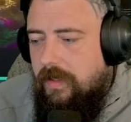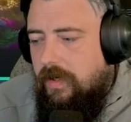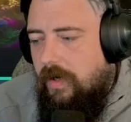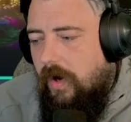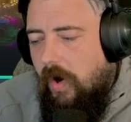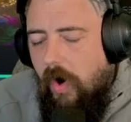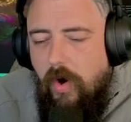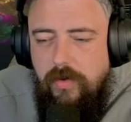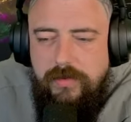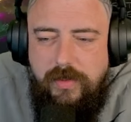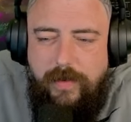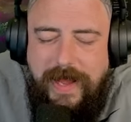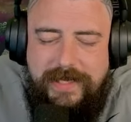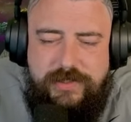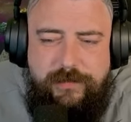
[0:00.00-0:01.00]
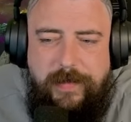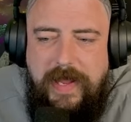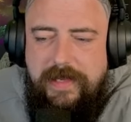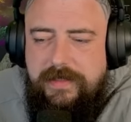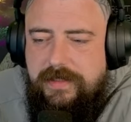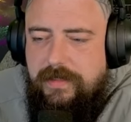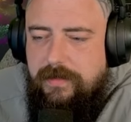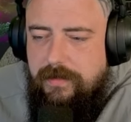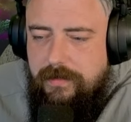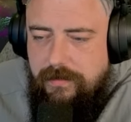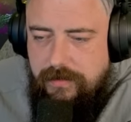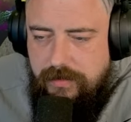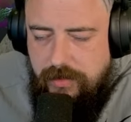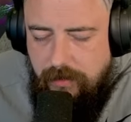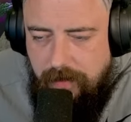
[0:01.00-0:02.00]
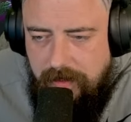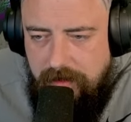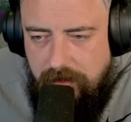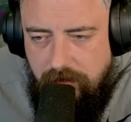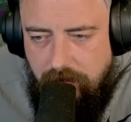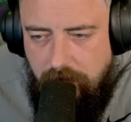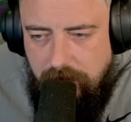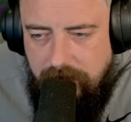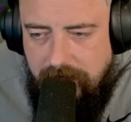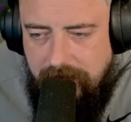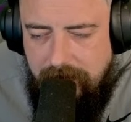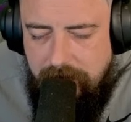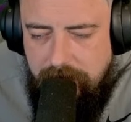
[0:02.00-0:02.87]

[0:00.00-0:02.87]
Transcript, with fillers: whole new aspect to it, you know, like